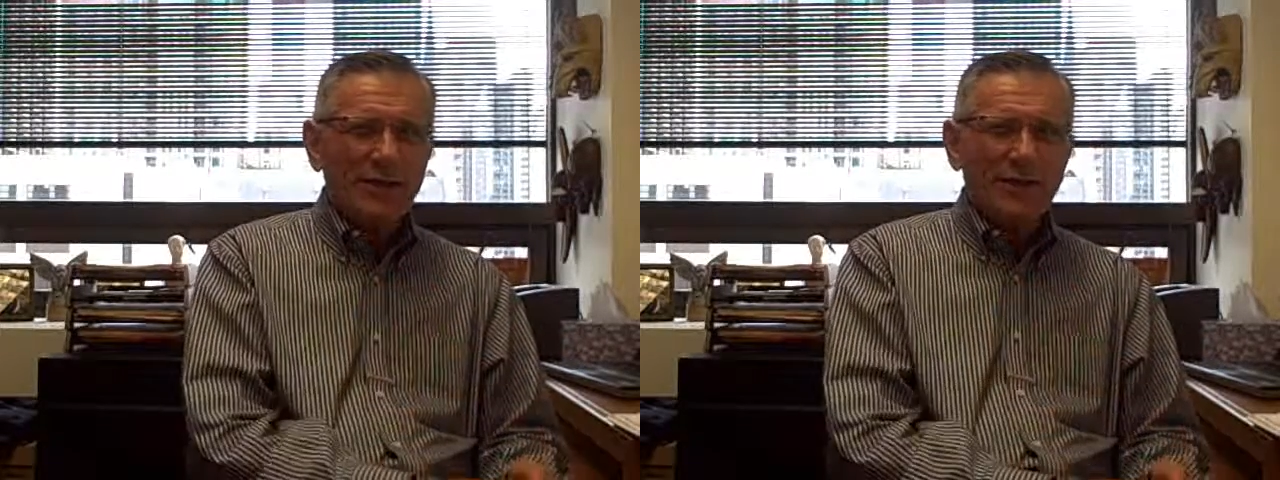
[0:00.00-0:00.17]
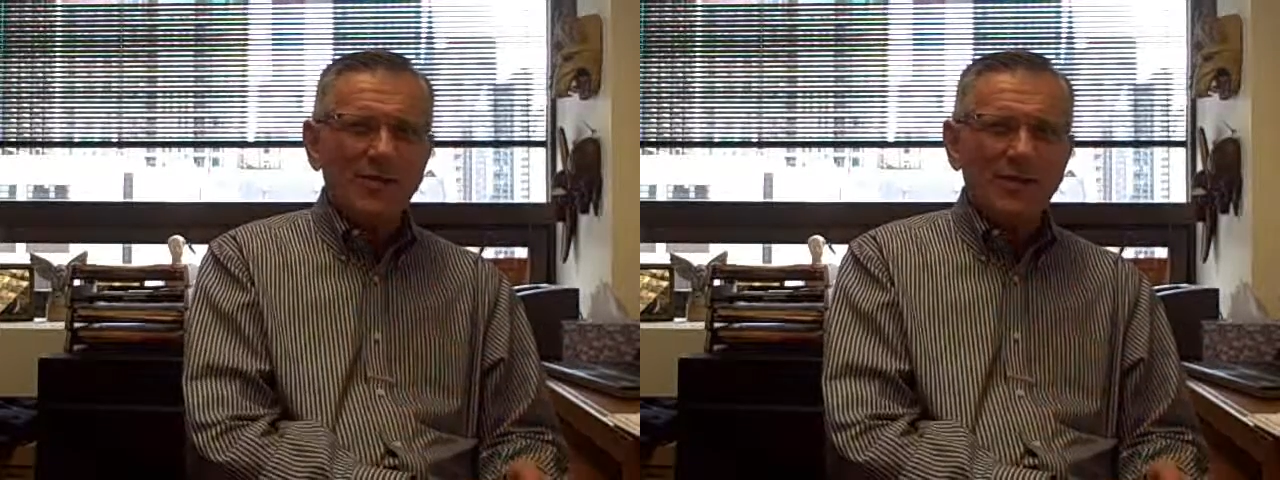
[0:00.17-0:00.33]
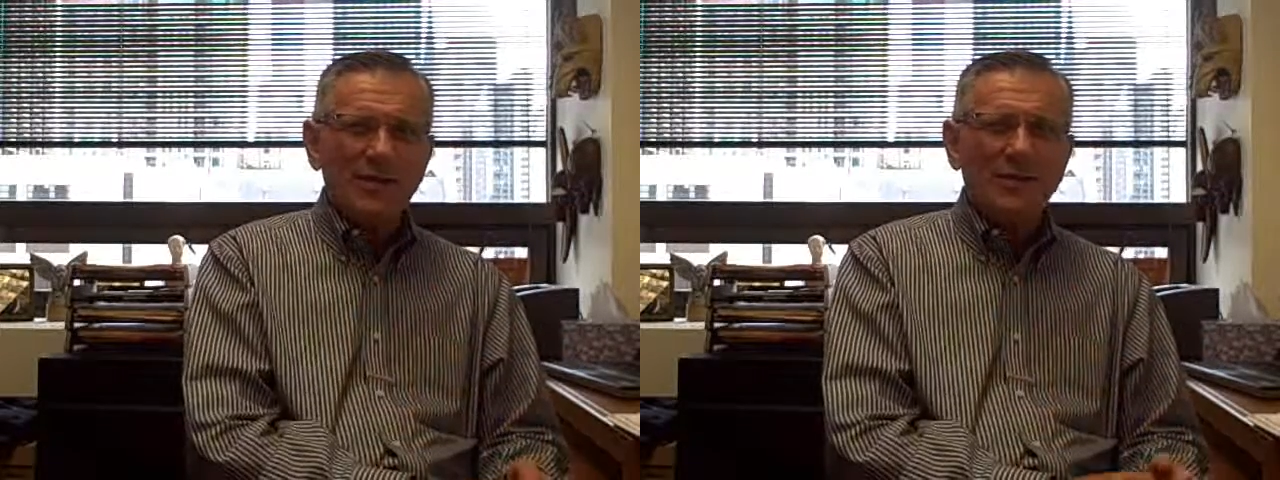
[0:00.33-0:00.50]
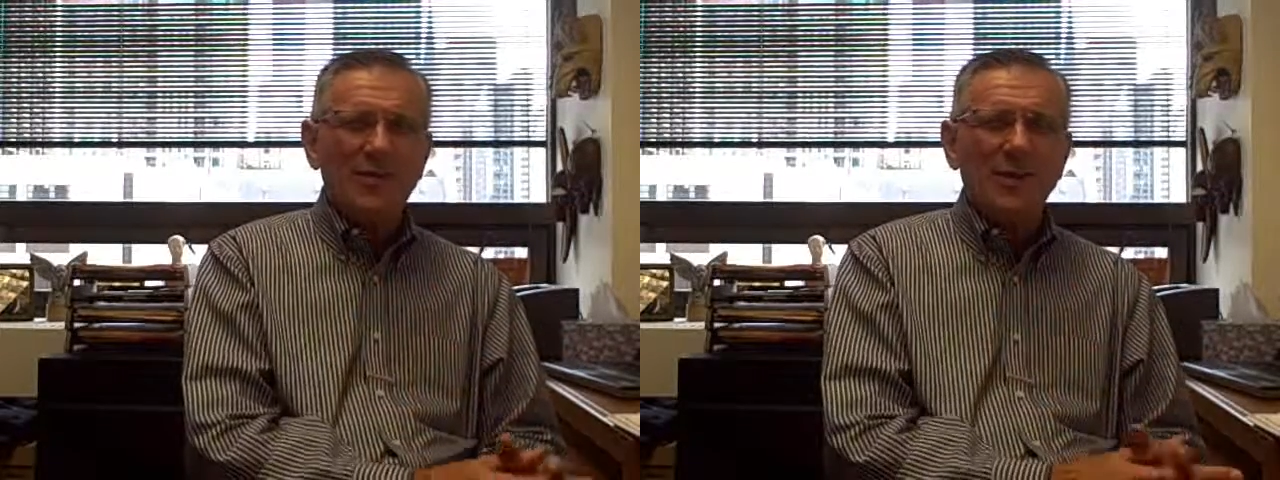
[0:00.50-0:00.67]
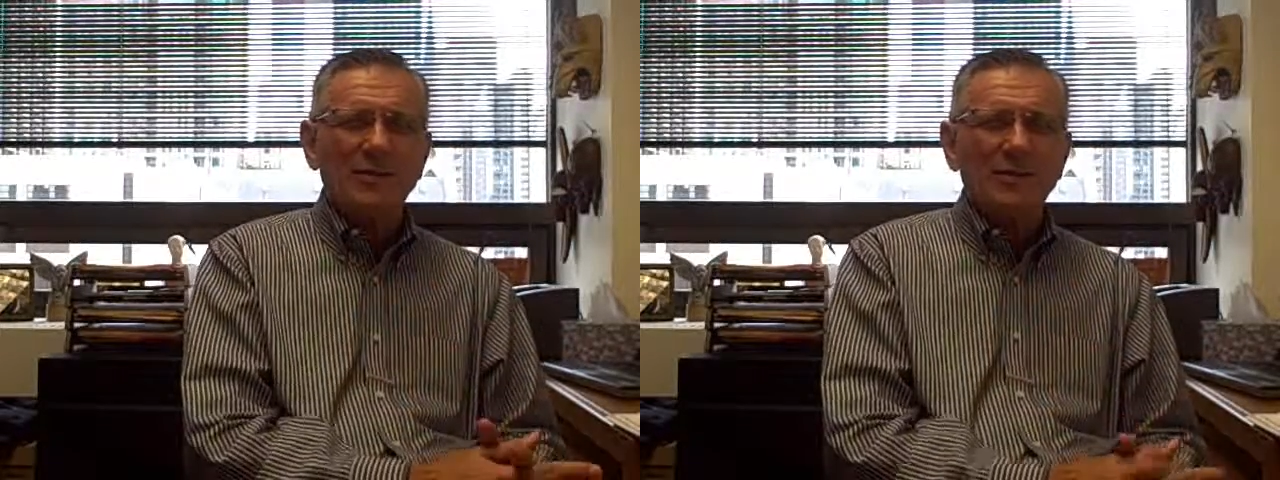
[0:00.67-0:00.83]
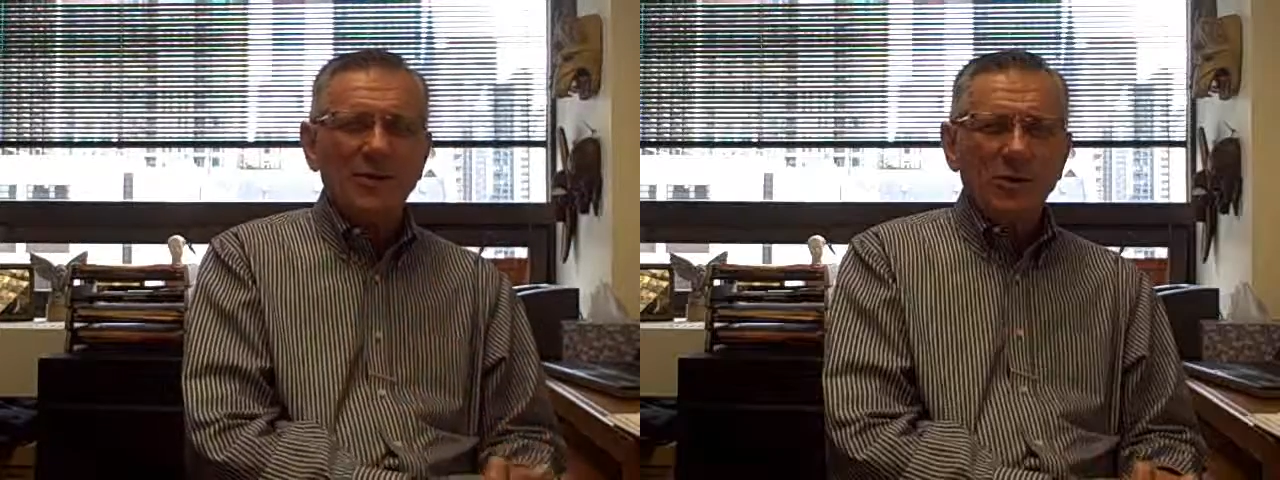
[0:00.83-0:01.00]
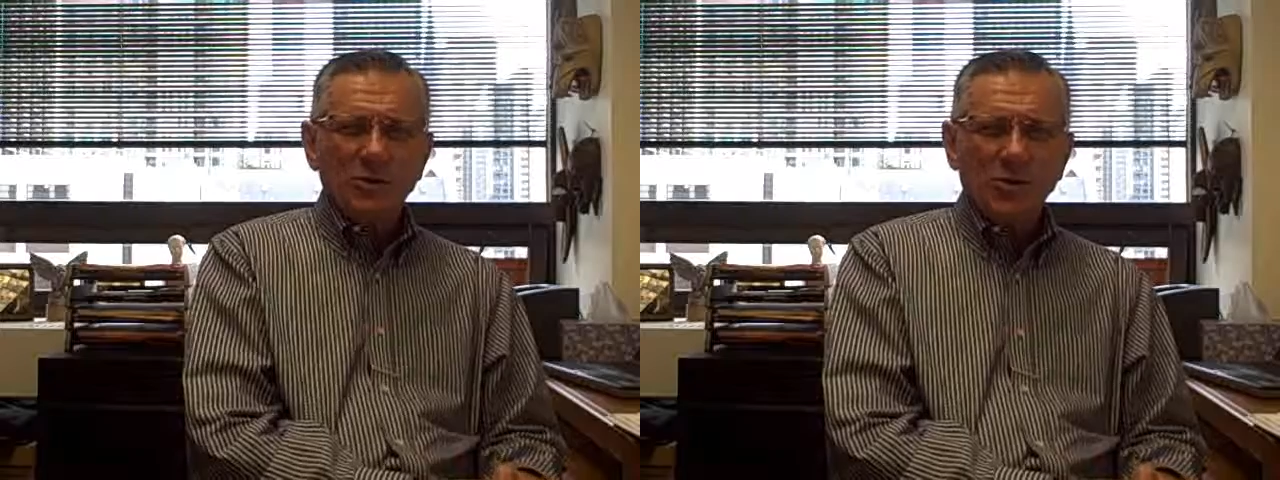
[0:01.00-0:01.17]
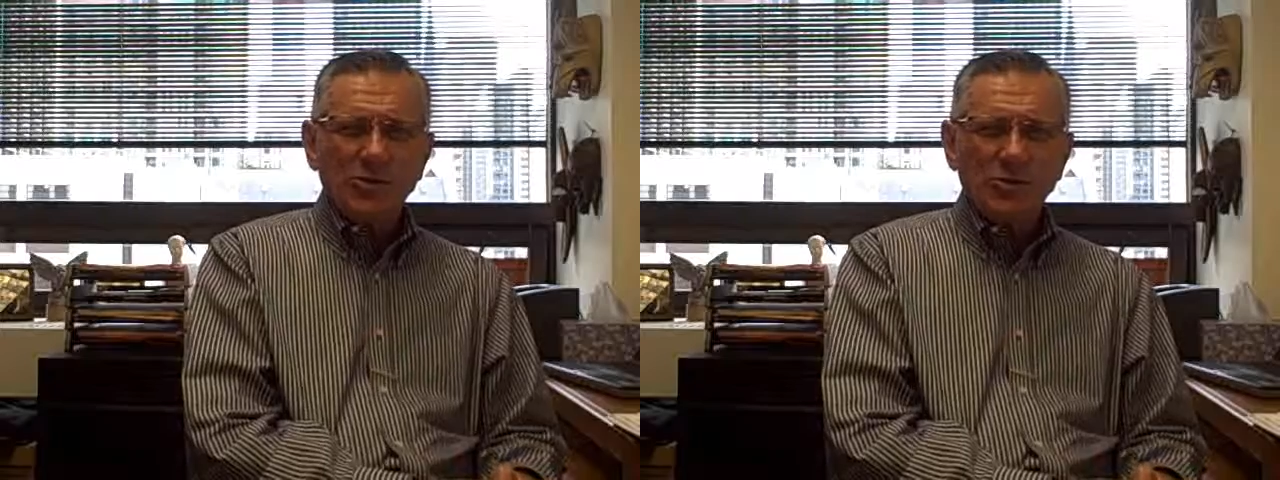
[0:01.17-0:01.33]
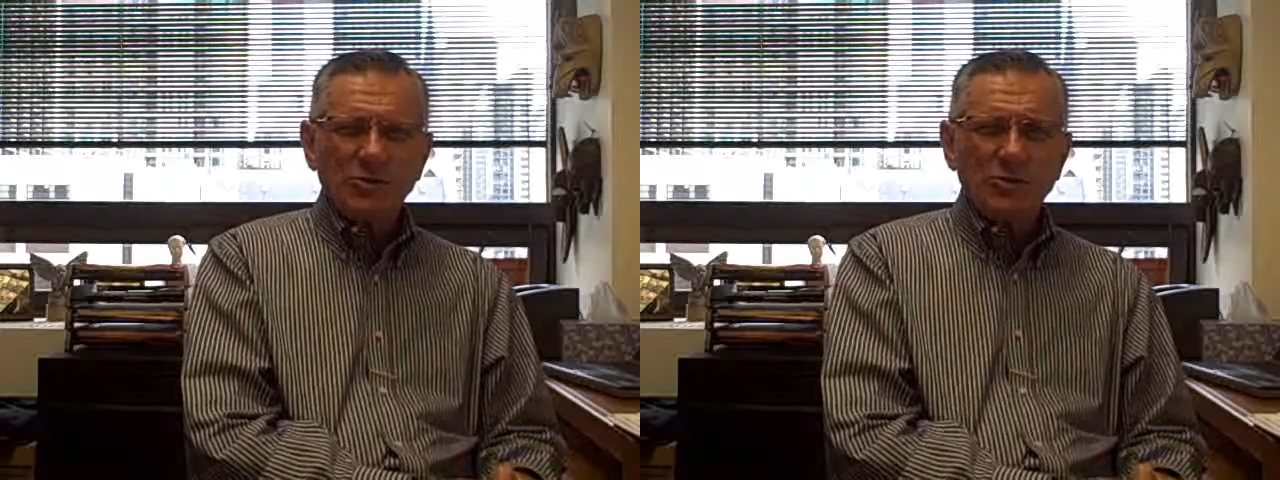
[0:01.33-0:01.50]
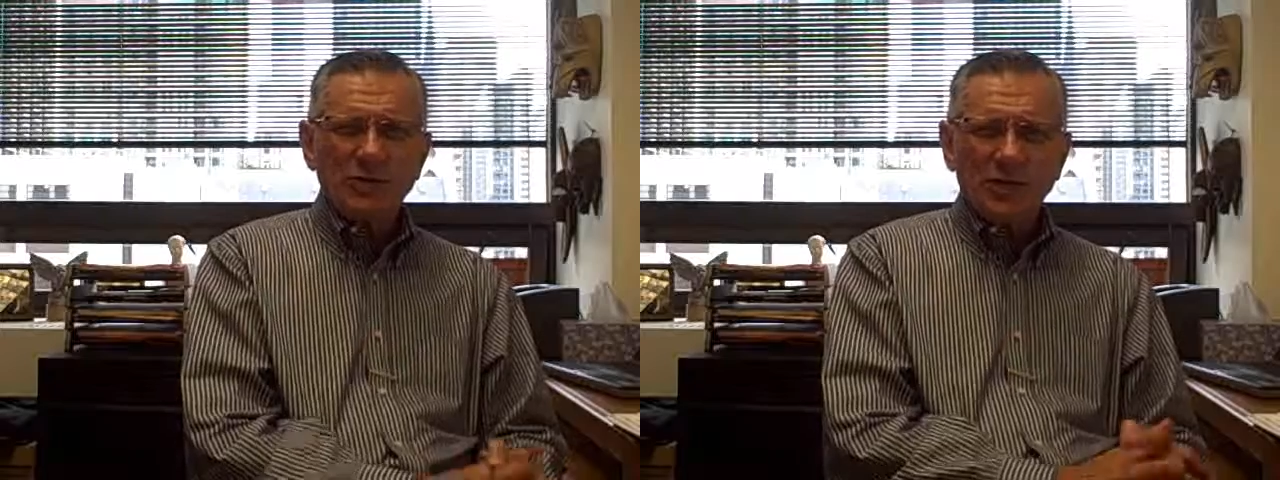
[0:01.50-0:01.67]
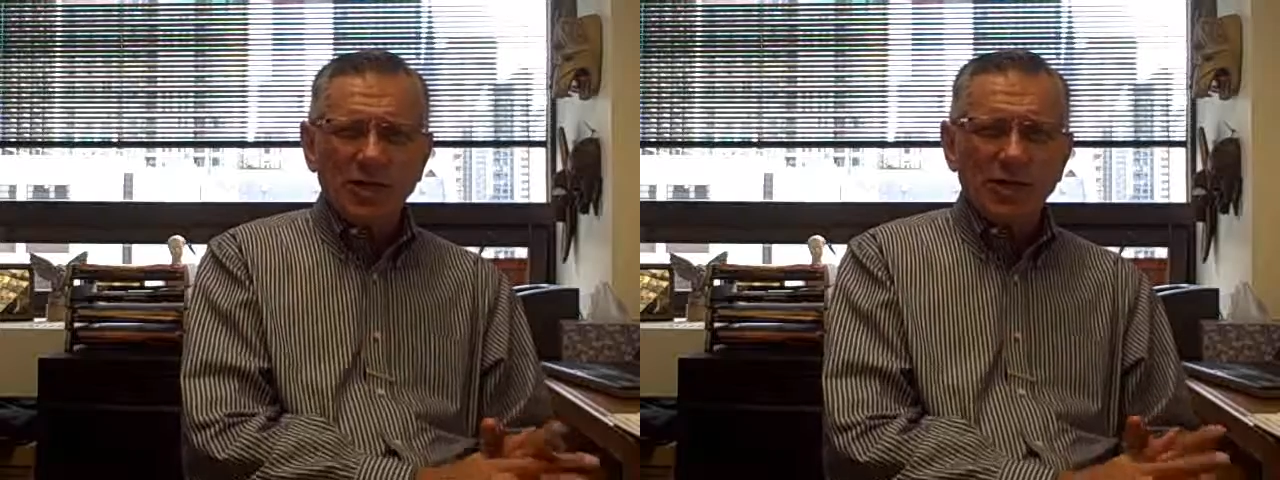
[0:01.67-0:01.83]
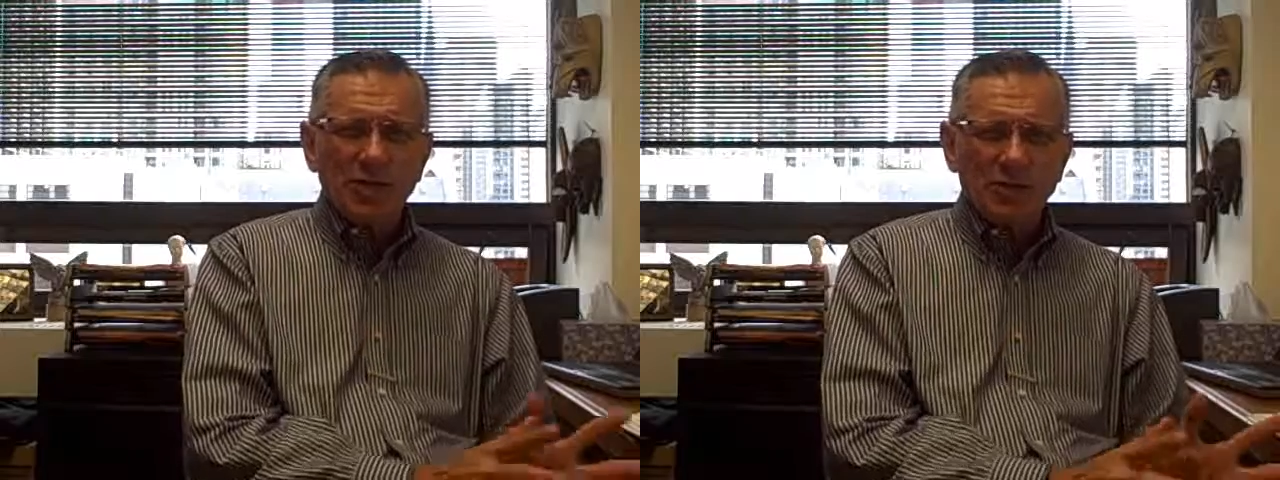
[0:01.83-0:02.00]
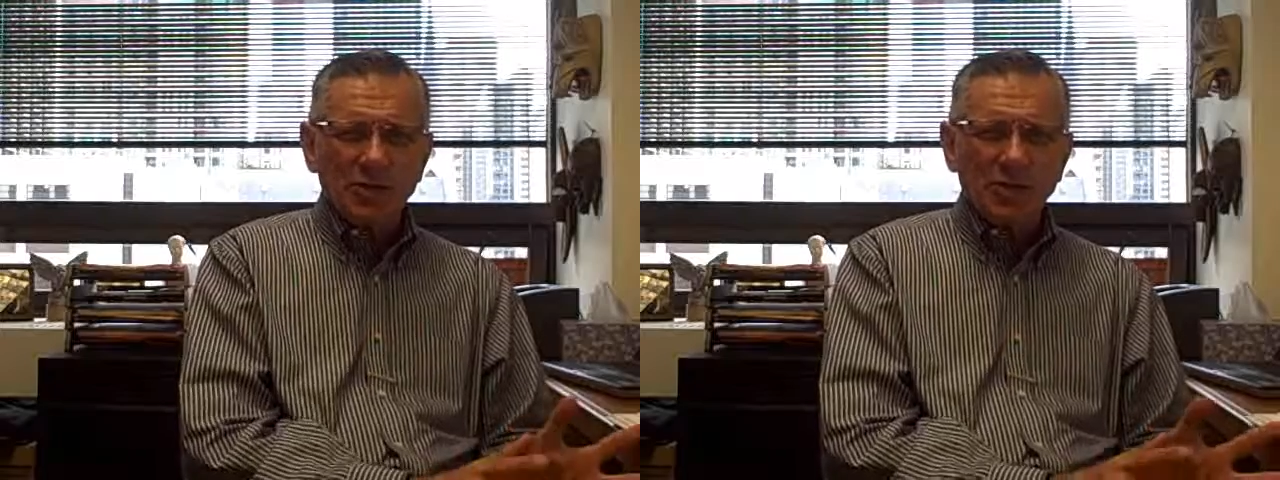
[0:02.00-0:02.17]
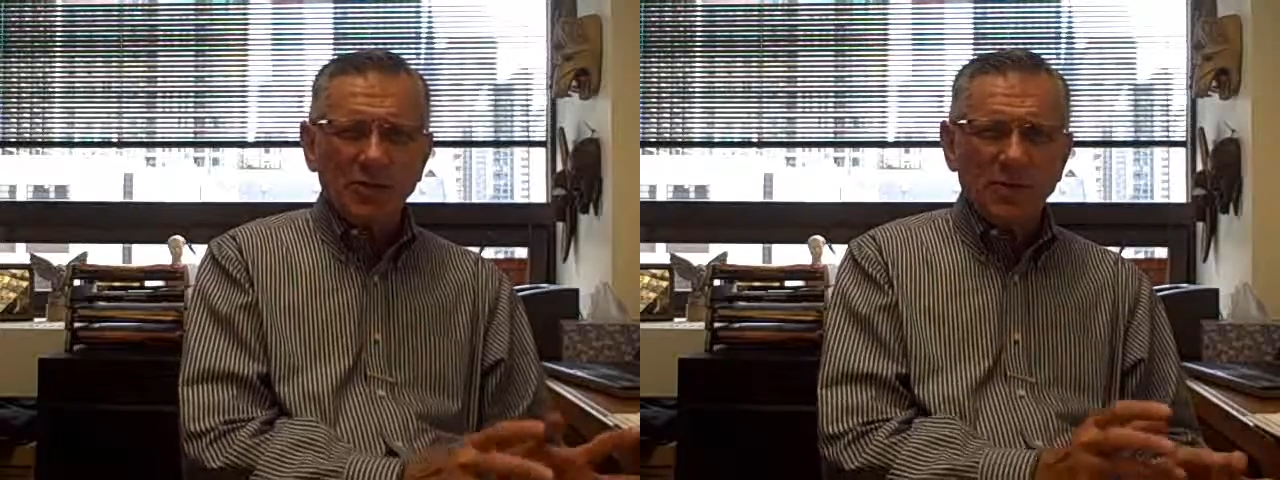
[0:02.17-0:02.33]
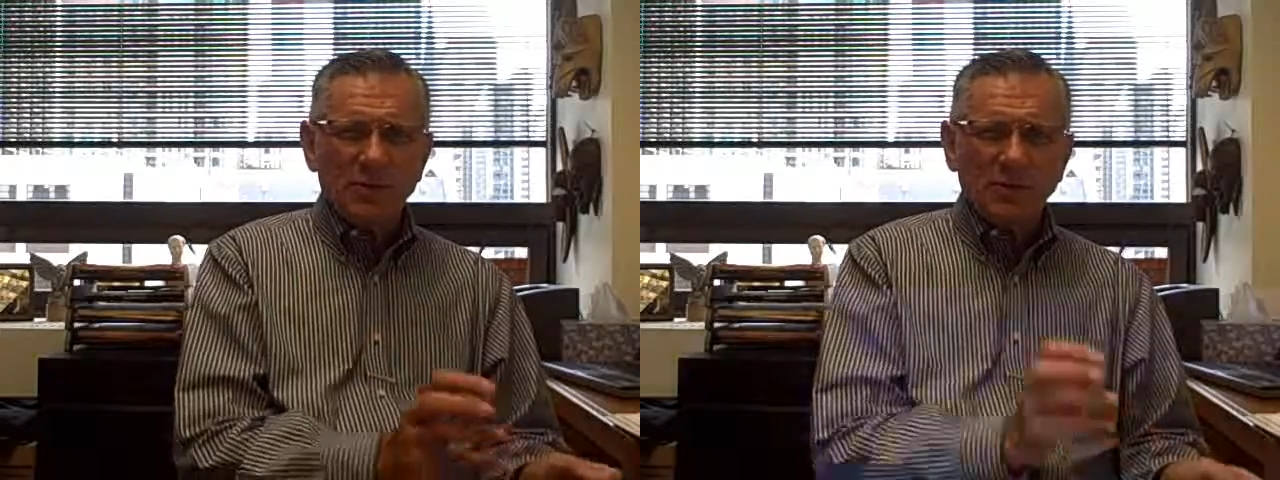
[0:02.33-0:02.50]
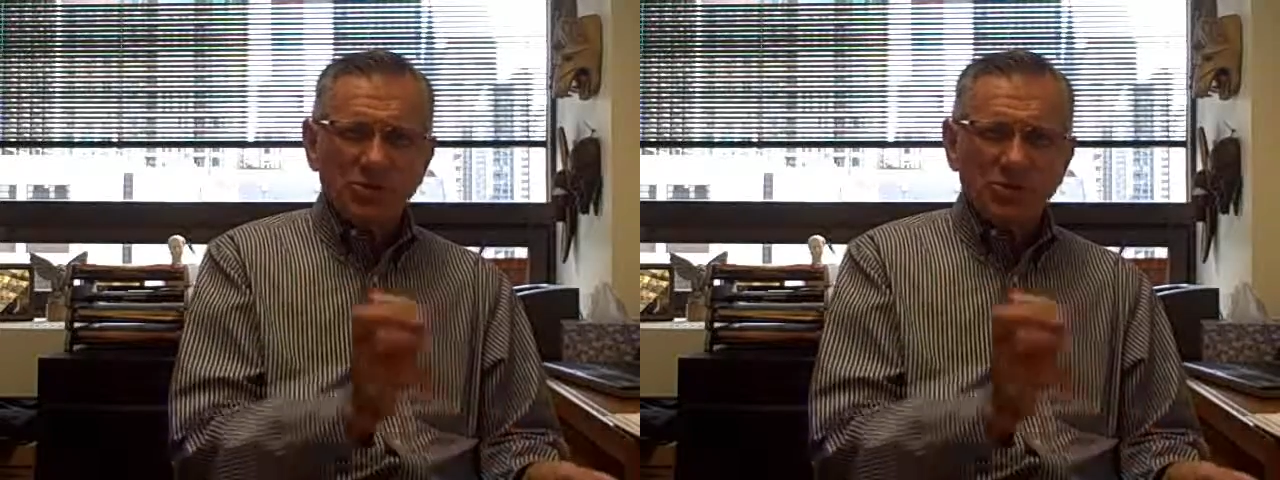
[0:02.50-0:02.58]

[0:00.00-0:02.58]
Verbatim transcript: And I think that once you study him a little bit,